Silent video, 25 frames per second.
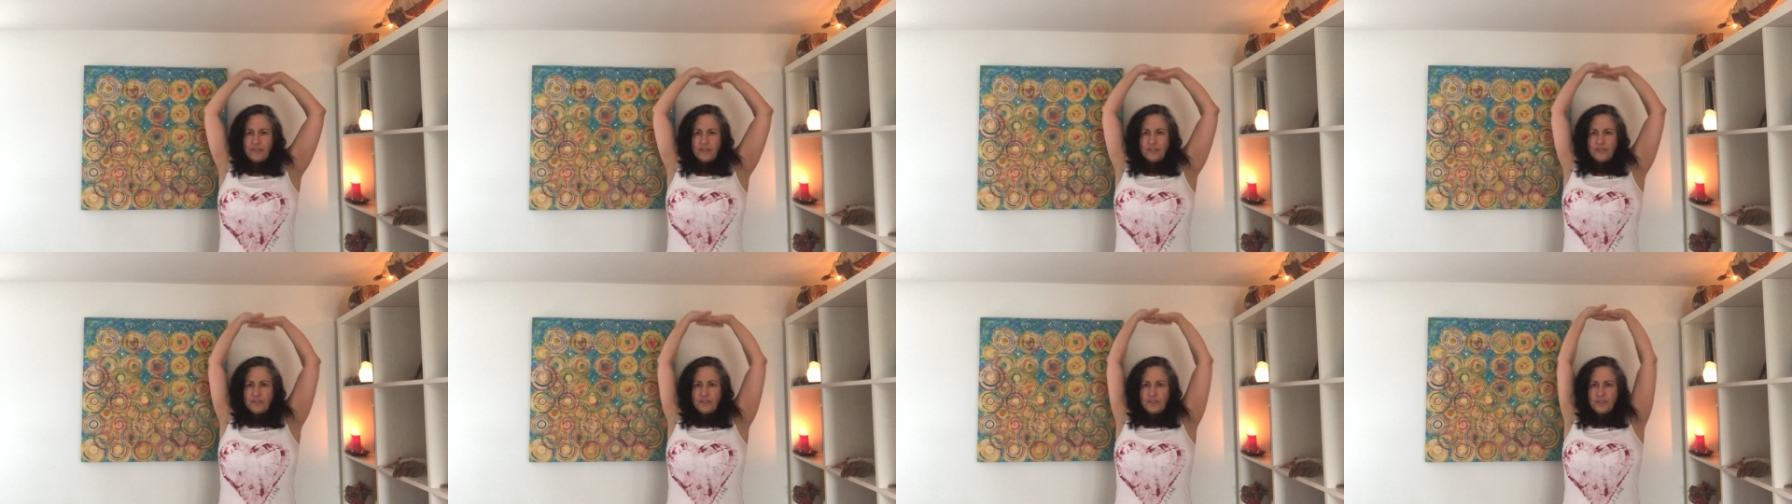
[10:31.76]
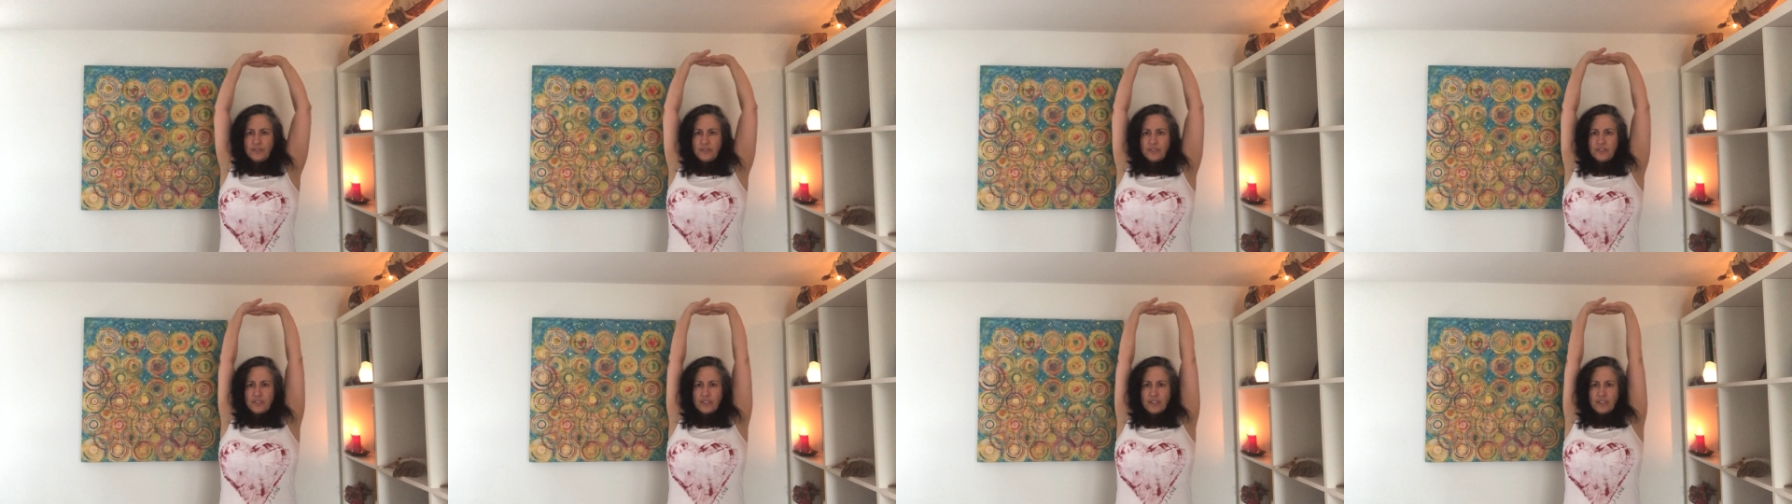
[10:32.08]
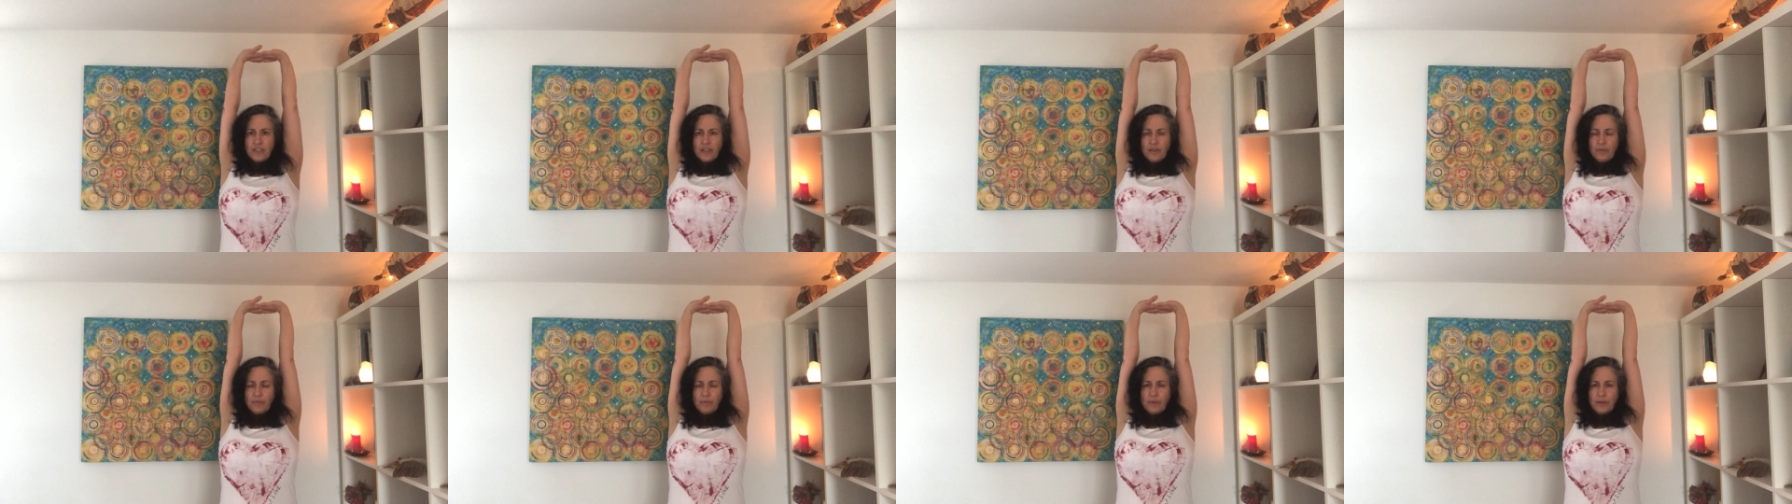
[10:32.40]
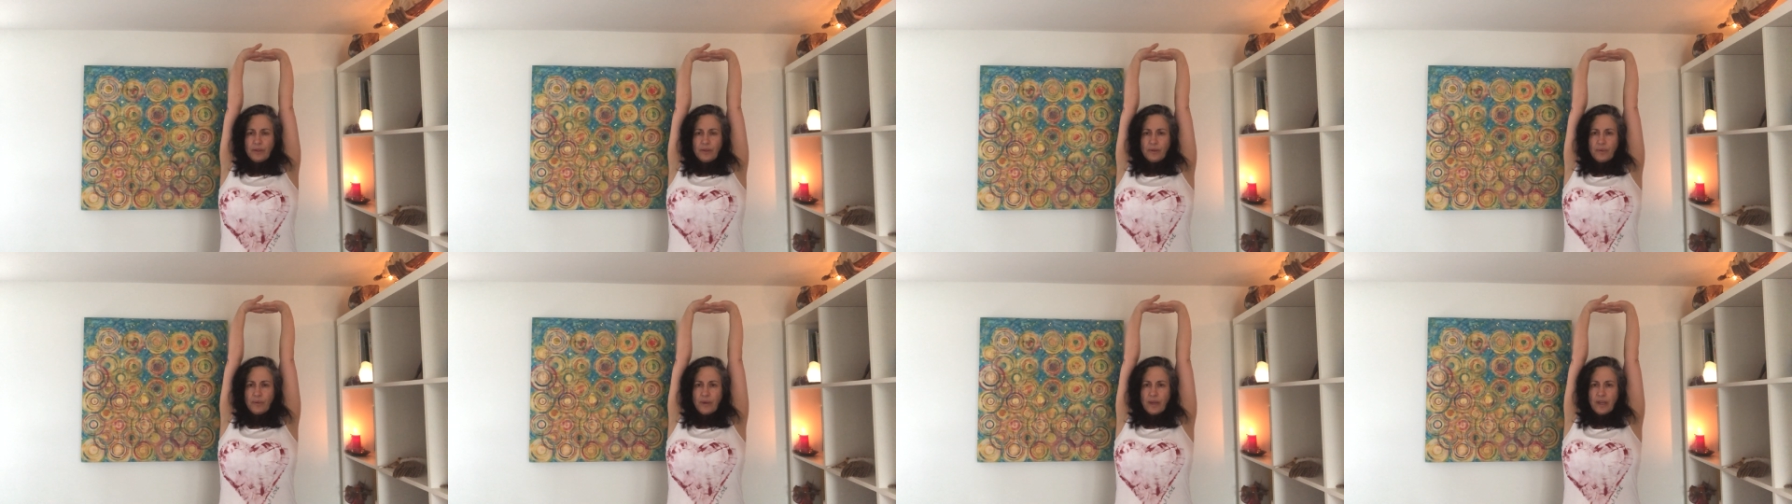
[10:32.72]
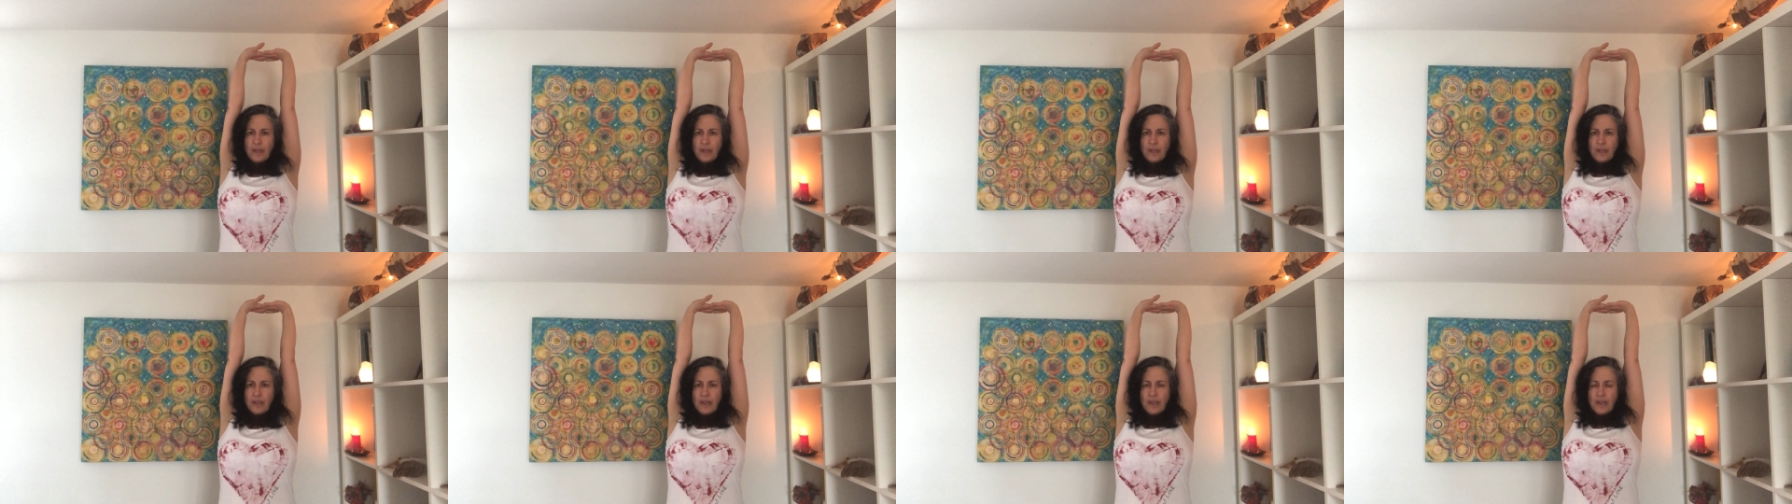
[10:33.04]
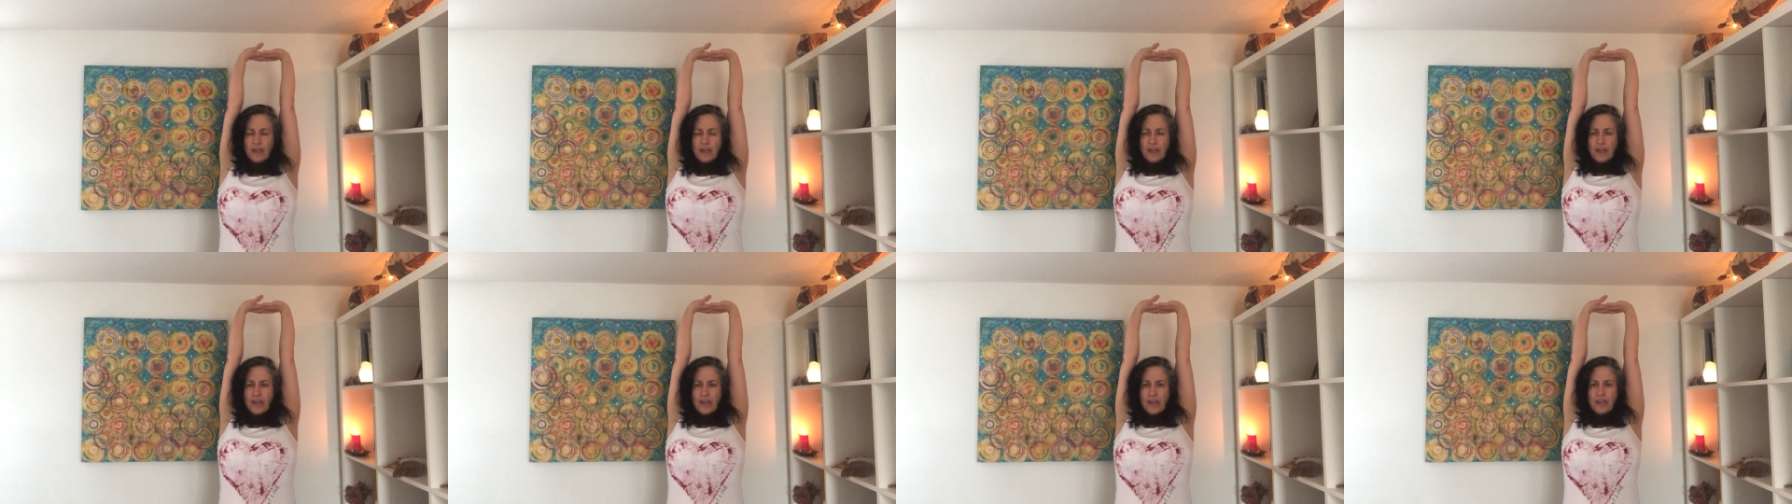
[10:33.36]
Stretching up and away.
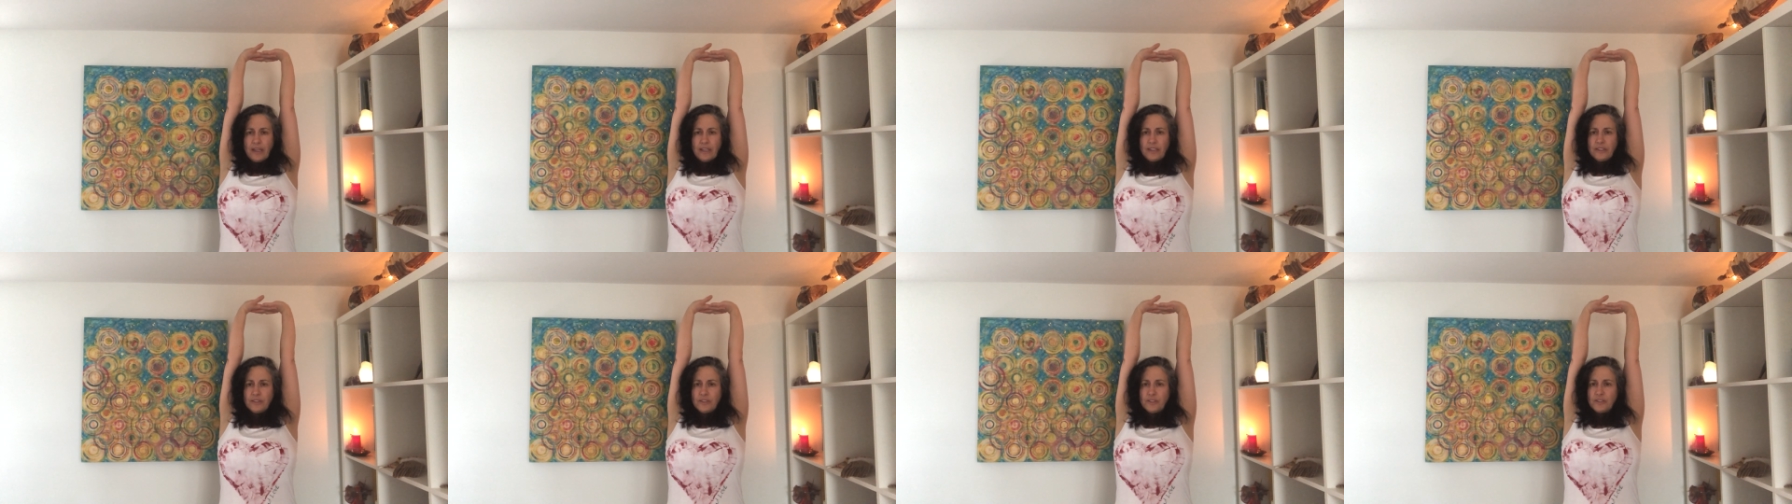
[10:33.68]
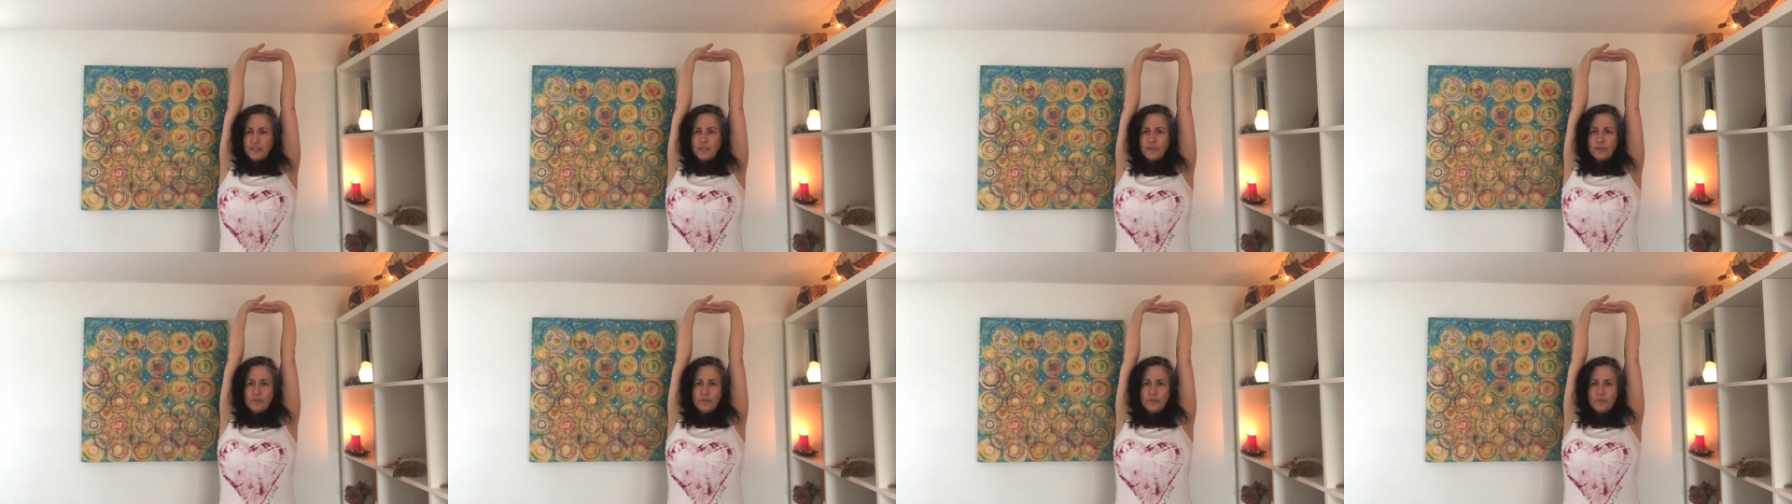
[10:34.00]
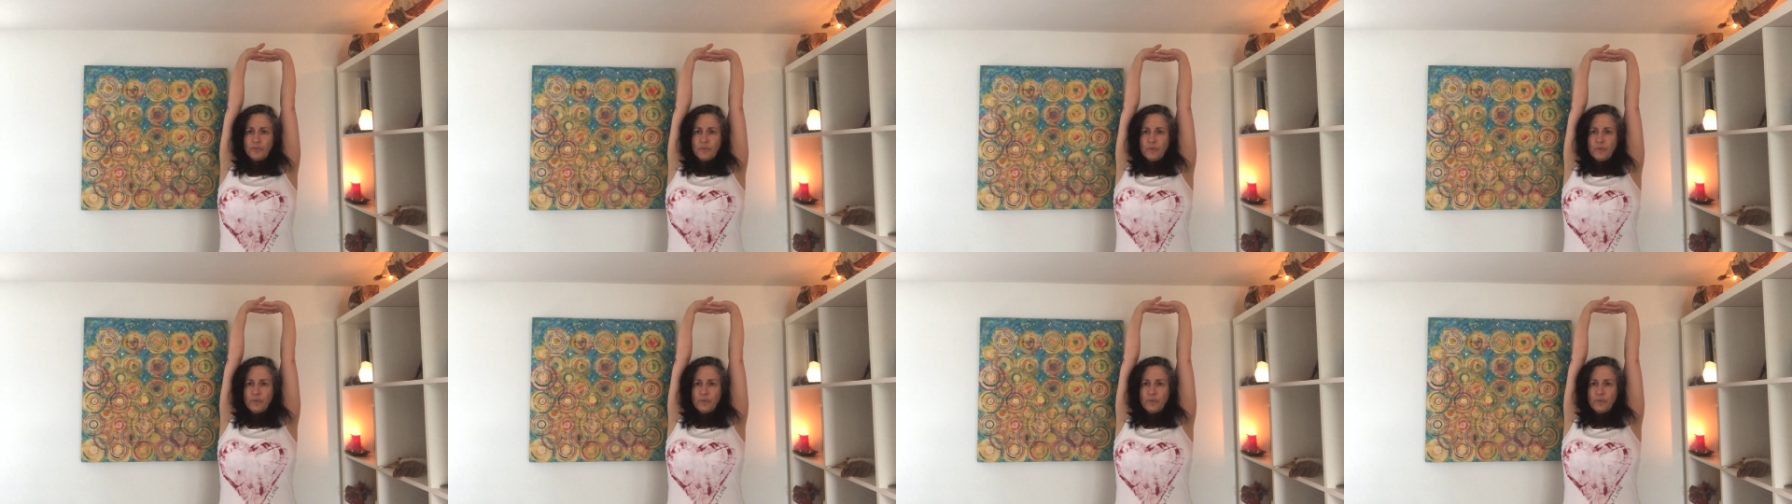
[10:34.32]
And to